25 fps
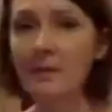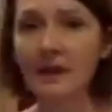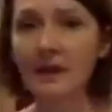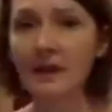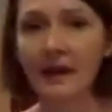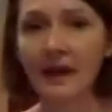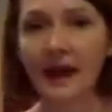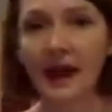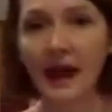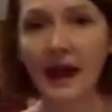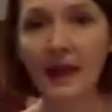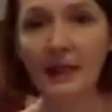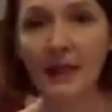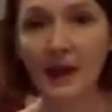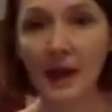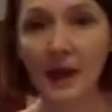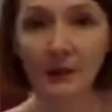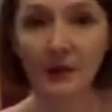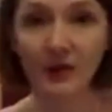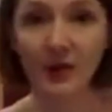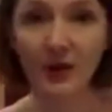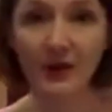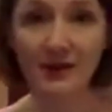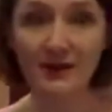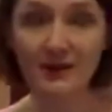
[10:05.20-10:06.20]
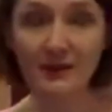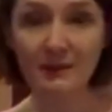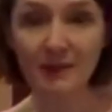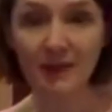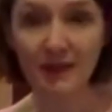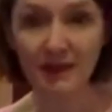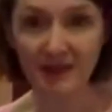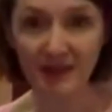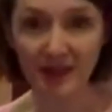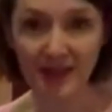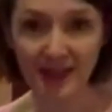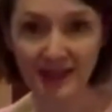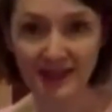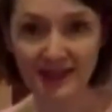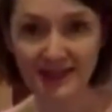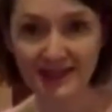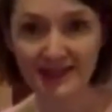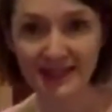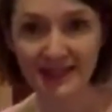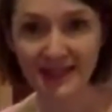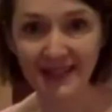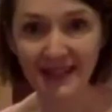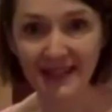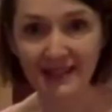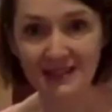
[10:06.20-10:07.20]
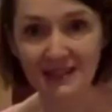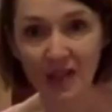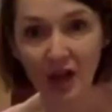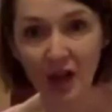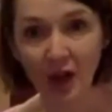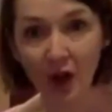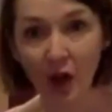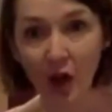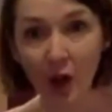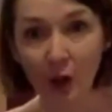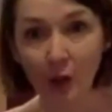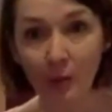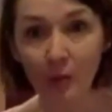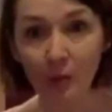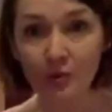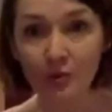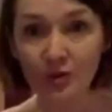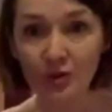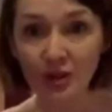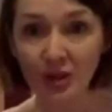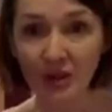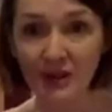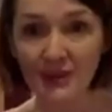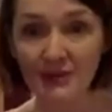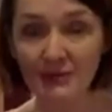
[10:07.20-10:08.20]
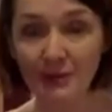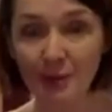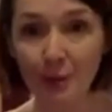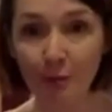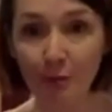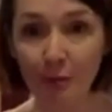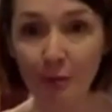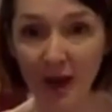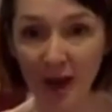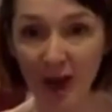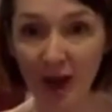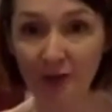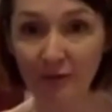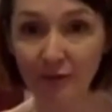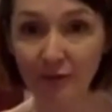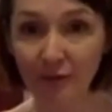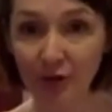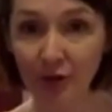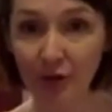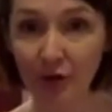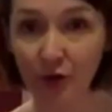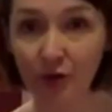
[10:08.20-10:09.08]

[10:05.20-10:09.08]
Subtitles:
and then I'm going to make the quesadillas. I'm also going to put my oven on